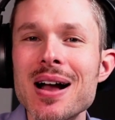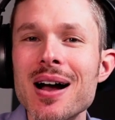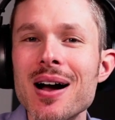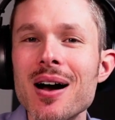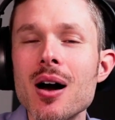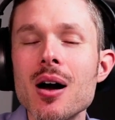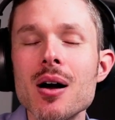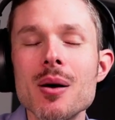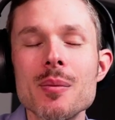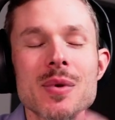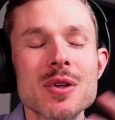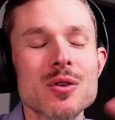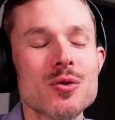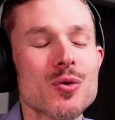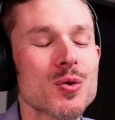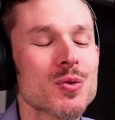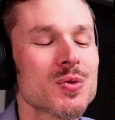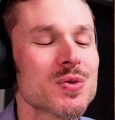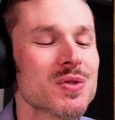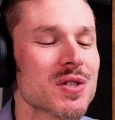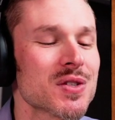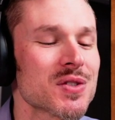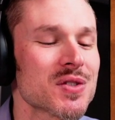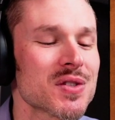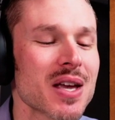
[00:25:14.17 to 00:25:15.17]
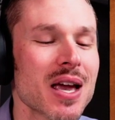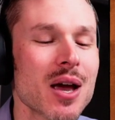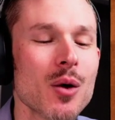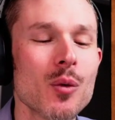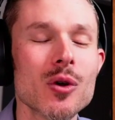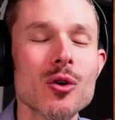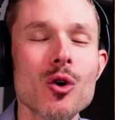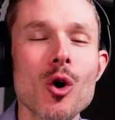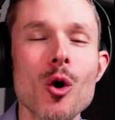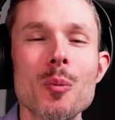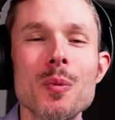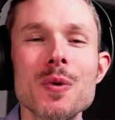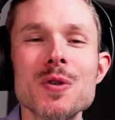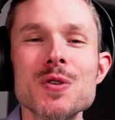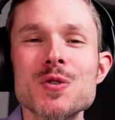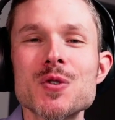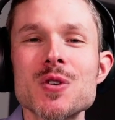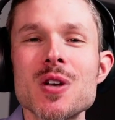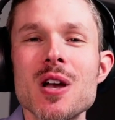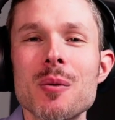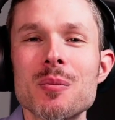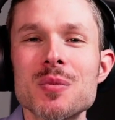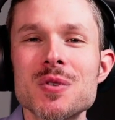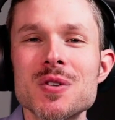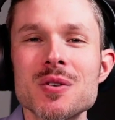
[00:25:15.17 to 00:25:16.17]
I mean, who's to say what opens
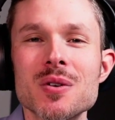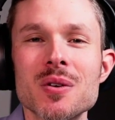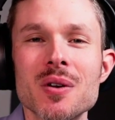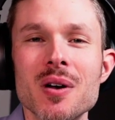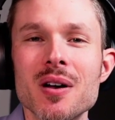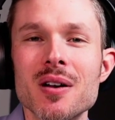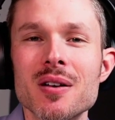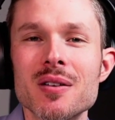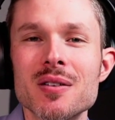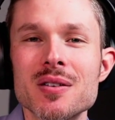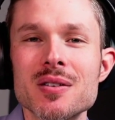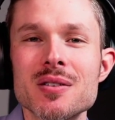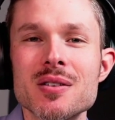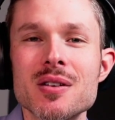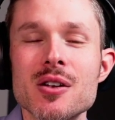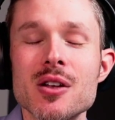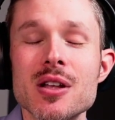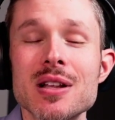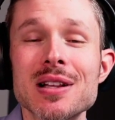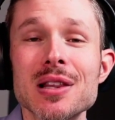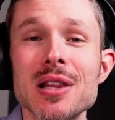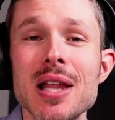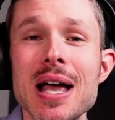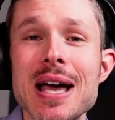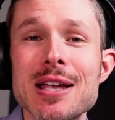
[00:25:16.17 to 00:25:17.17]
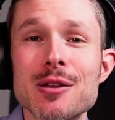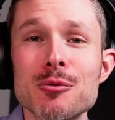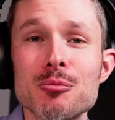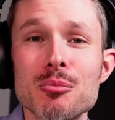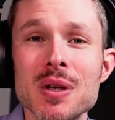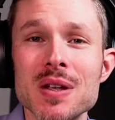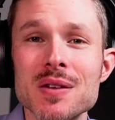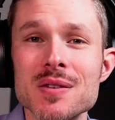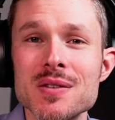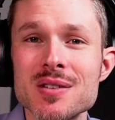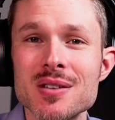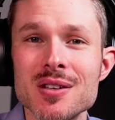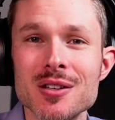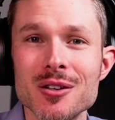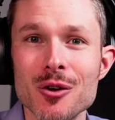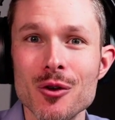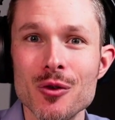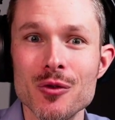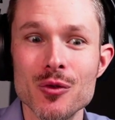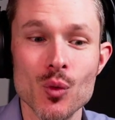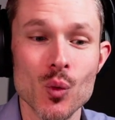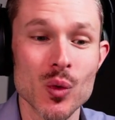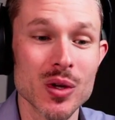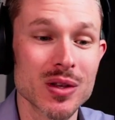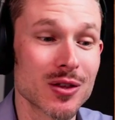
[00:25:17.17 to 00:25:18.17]
you up to enlightenment? You know,
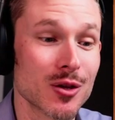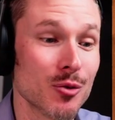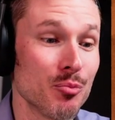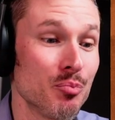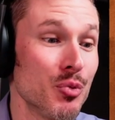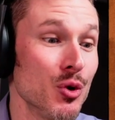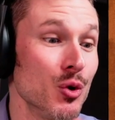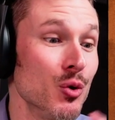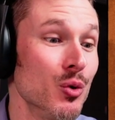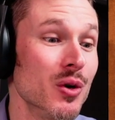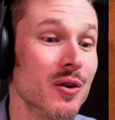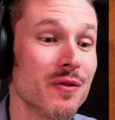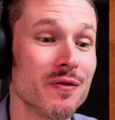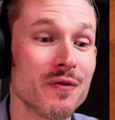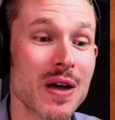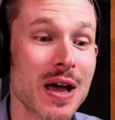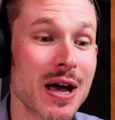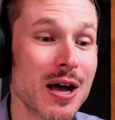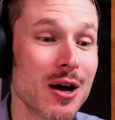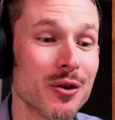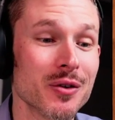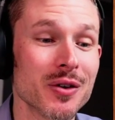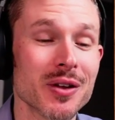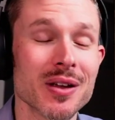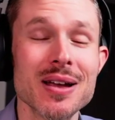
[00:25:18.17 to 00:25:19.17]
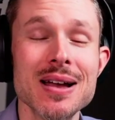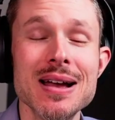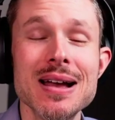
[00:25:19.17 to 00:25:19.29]
what the Buddha found.